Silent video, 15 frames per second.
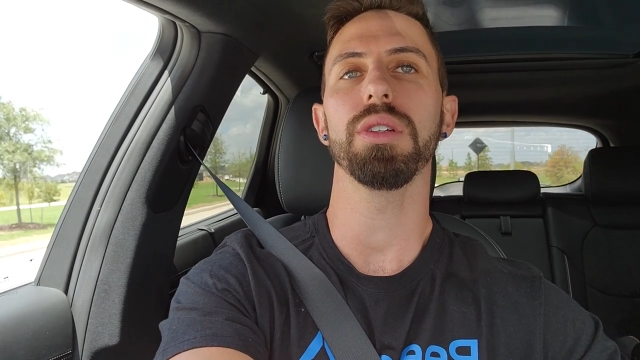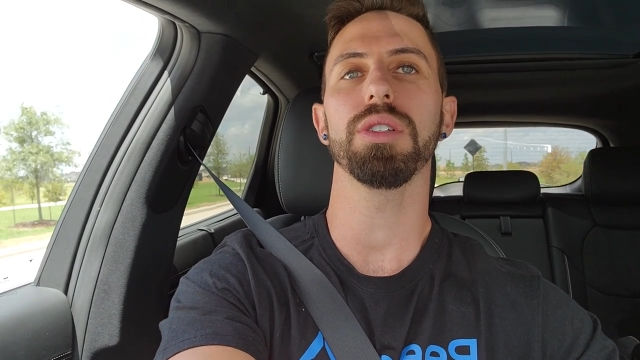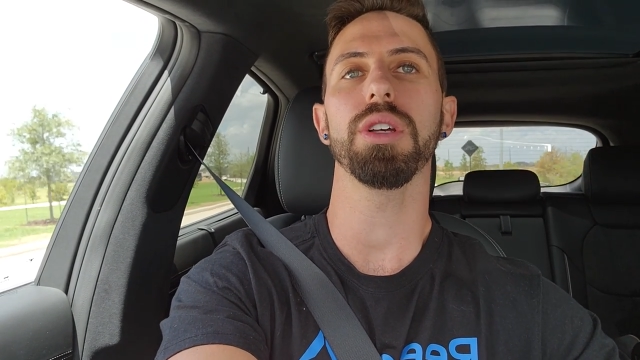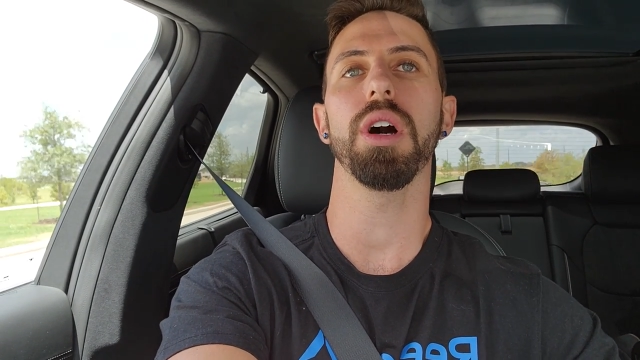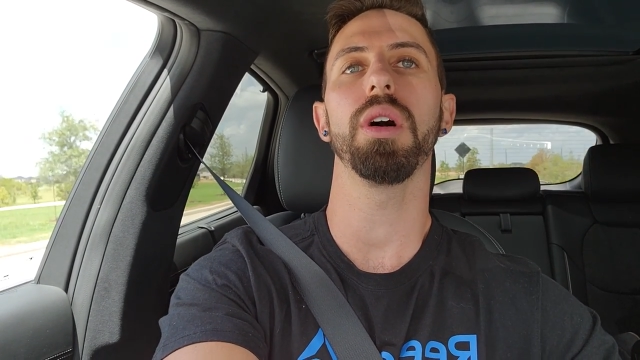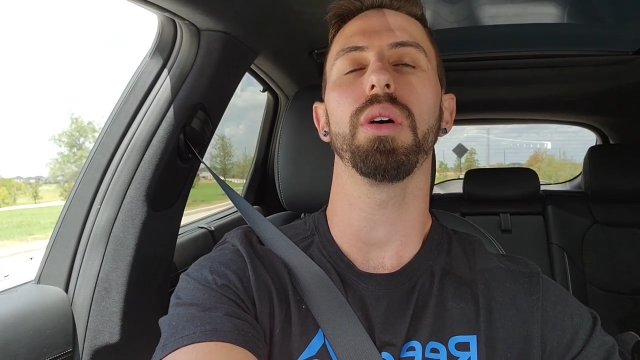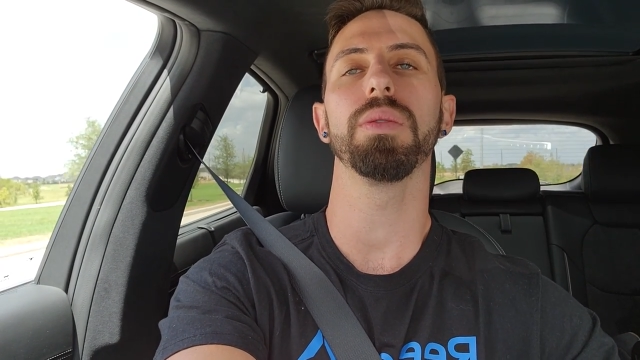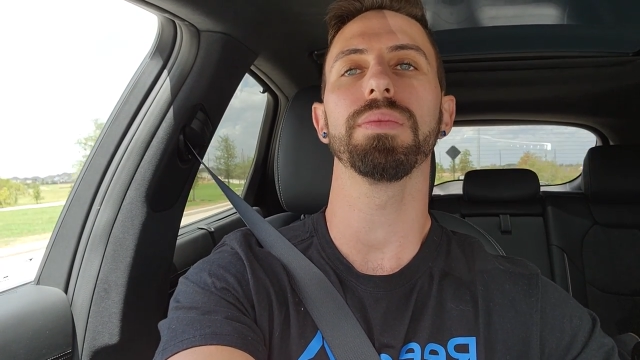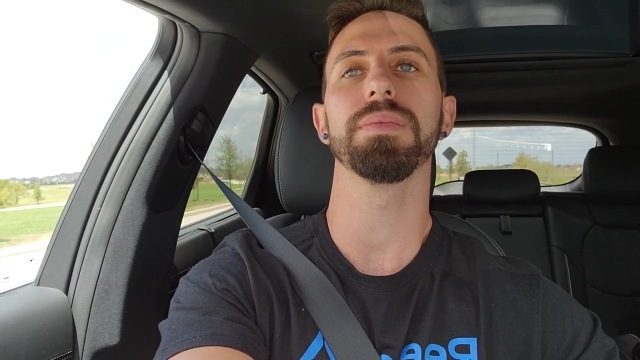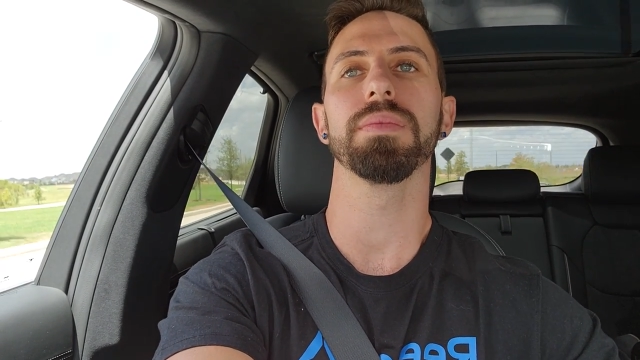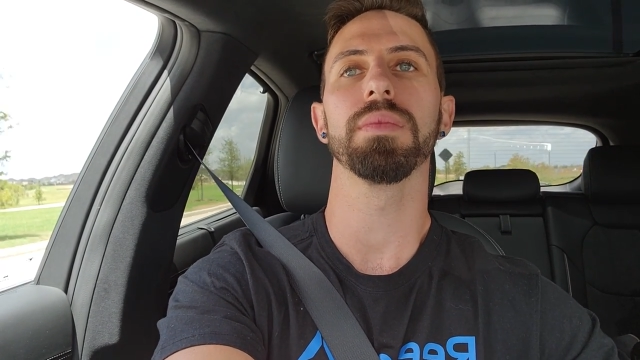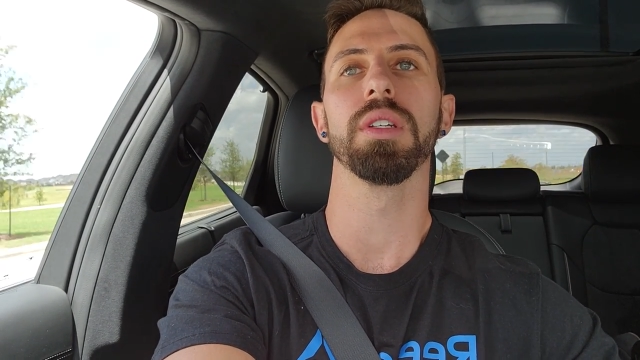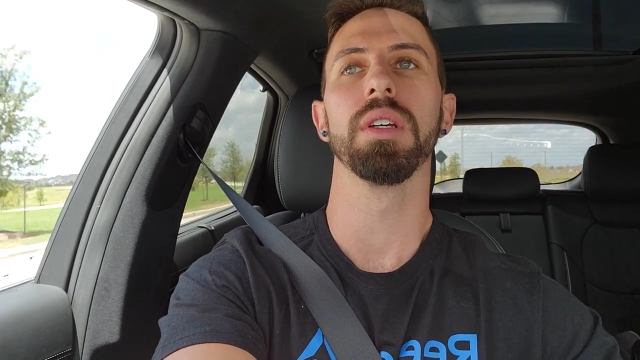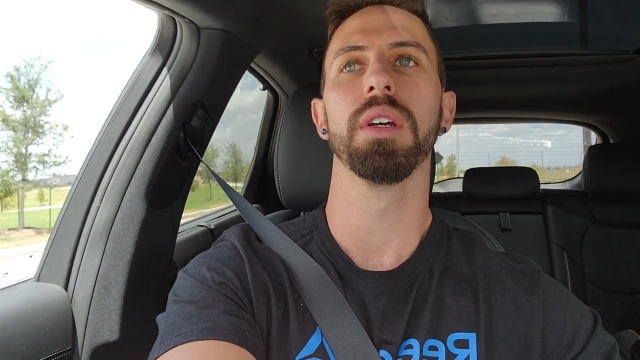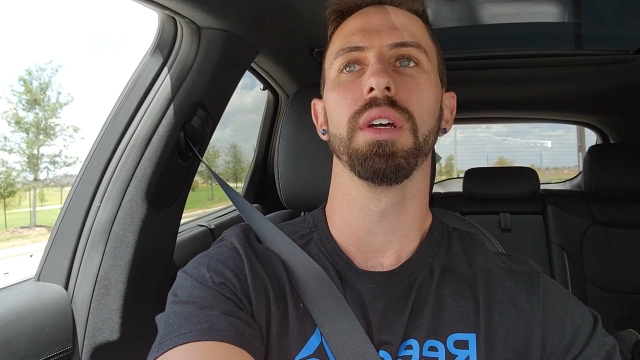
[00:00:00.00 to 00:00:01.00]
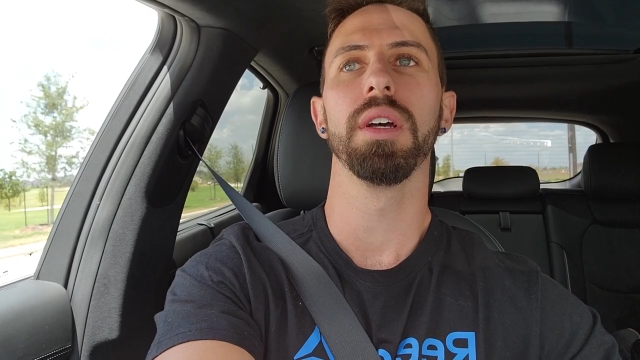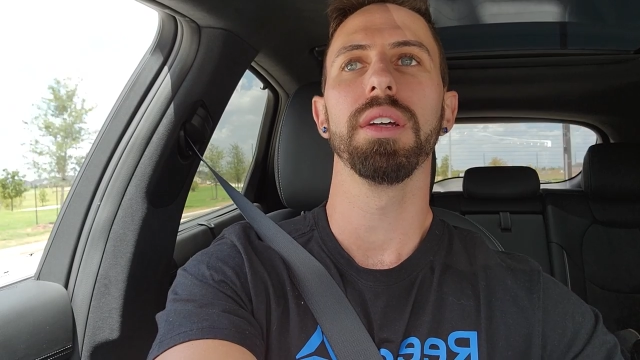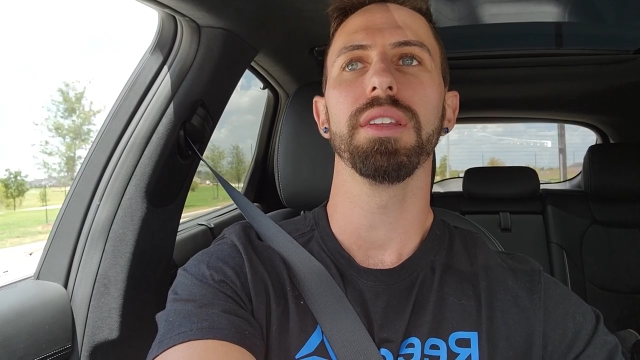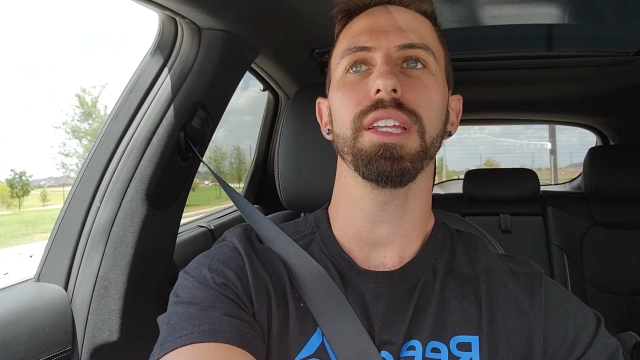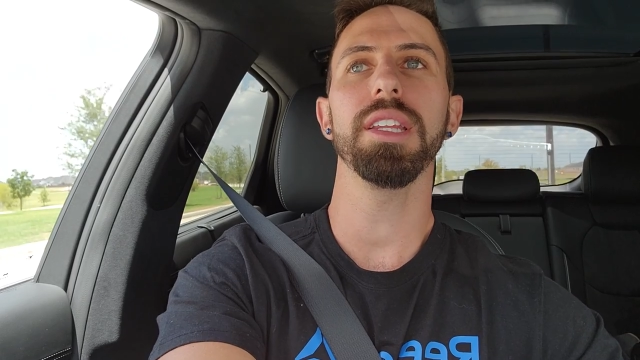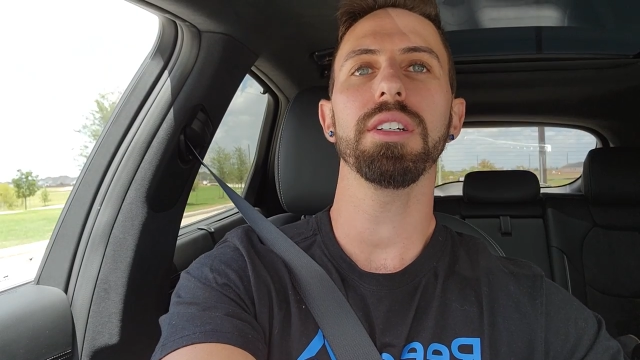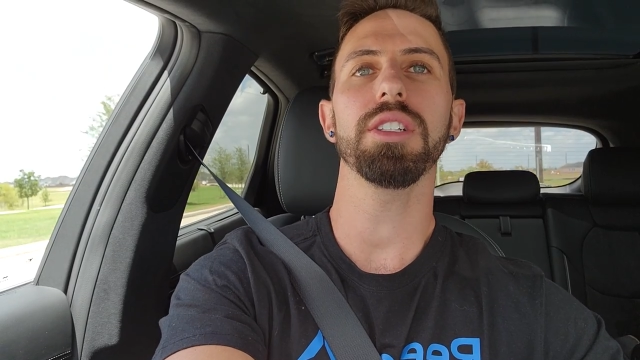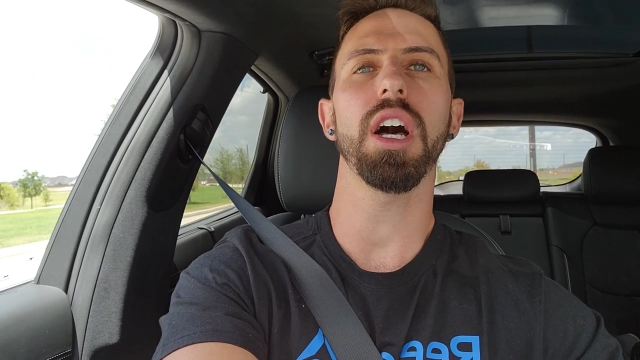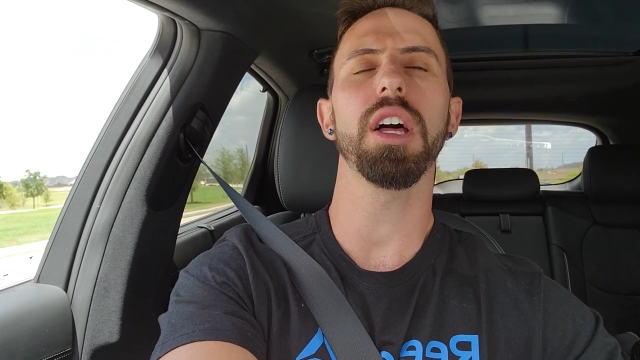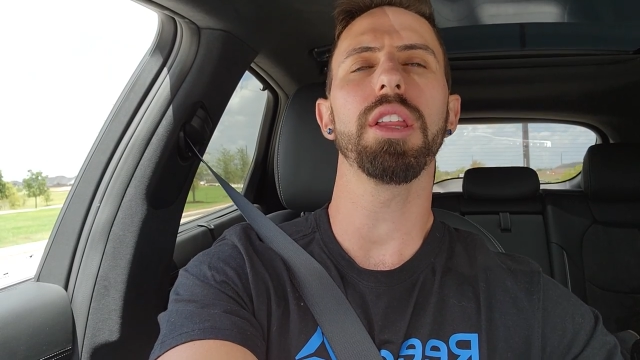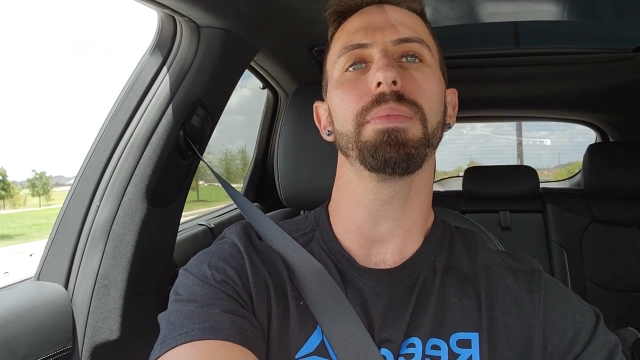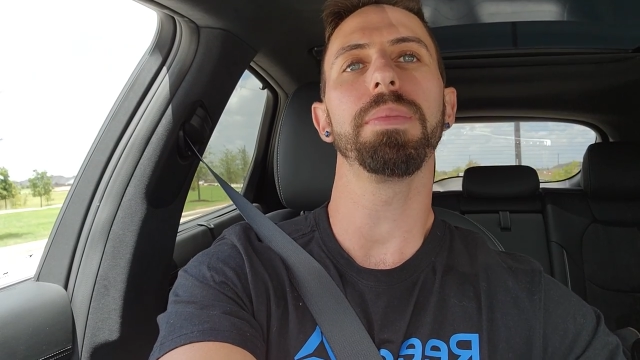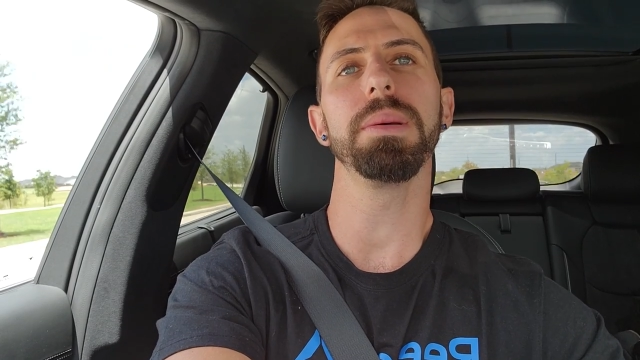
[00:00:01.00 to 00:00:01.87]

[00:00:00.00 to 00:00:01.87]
So then there's other